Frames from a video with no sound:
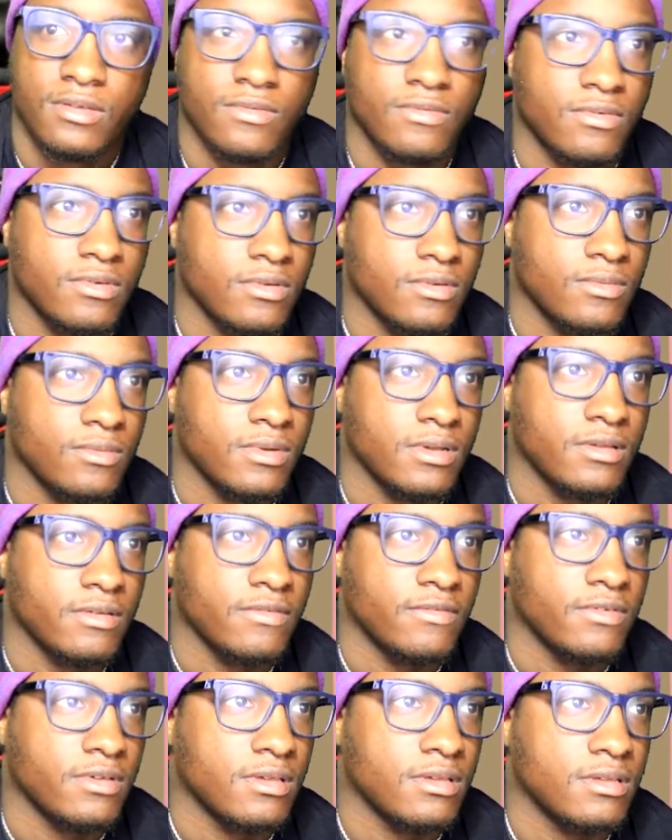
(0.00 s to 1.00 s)

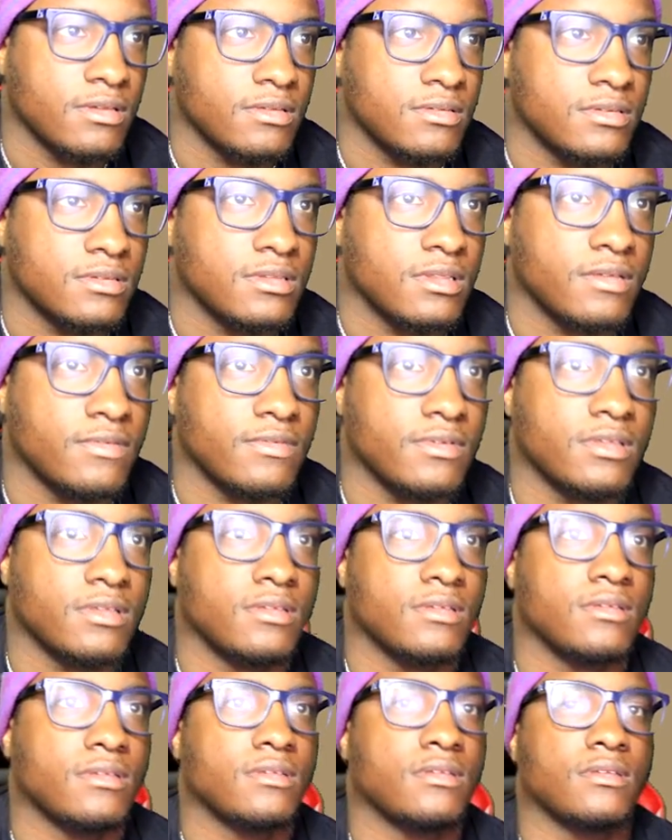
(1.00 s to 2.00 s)

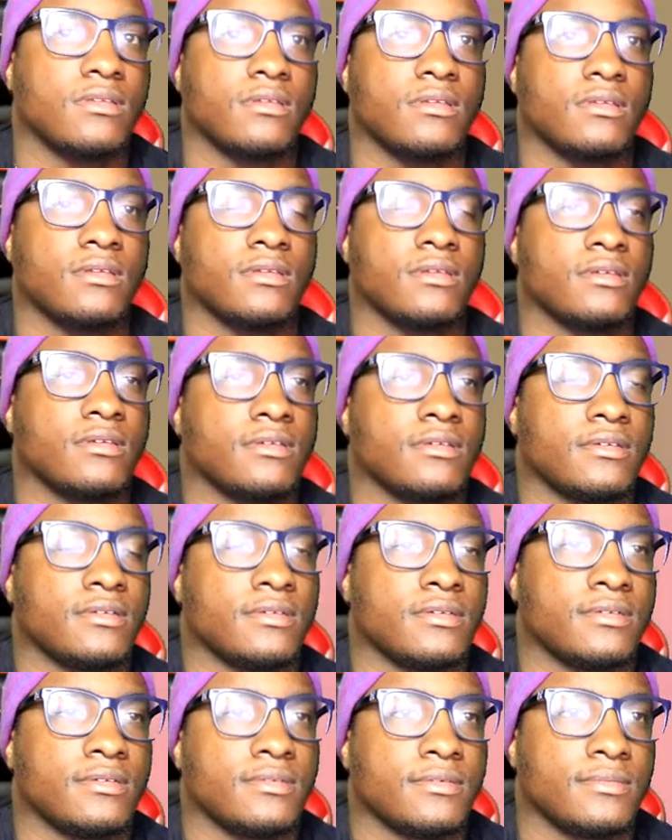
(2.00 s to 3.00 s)

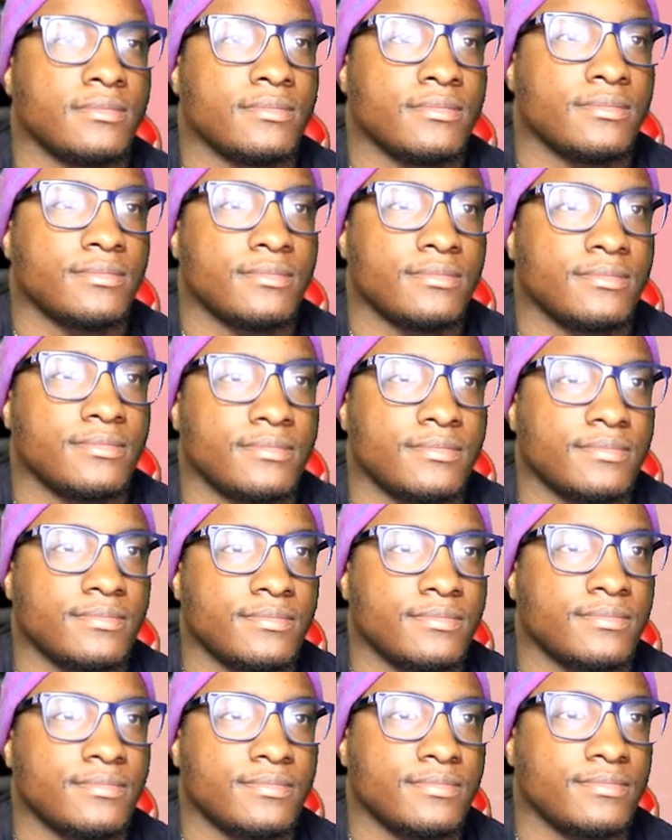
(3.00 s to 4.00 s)

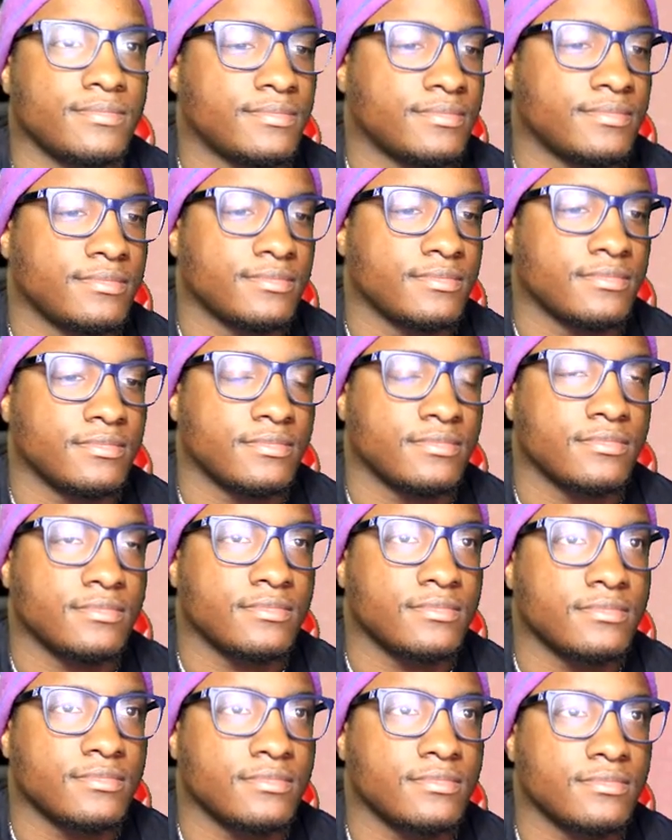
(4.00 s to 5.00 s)

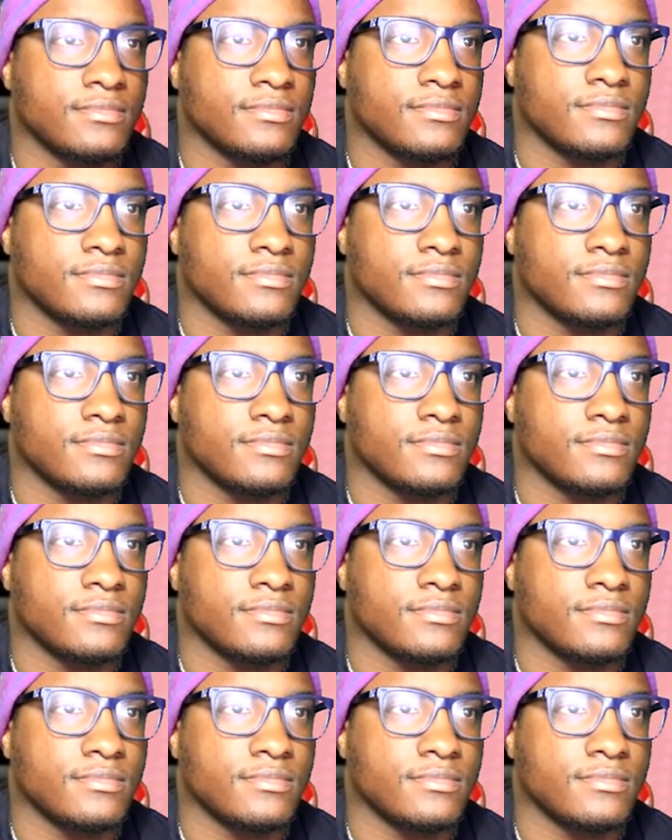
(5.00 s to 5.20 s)
(silence)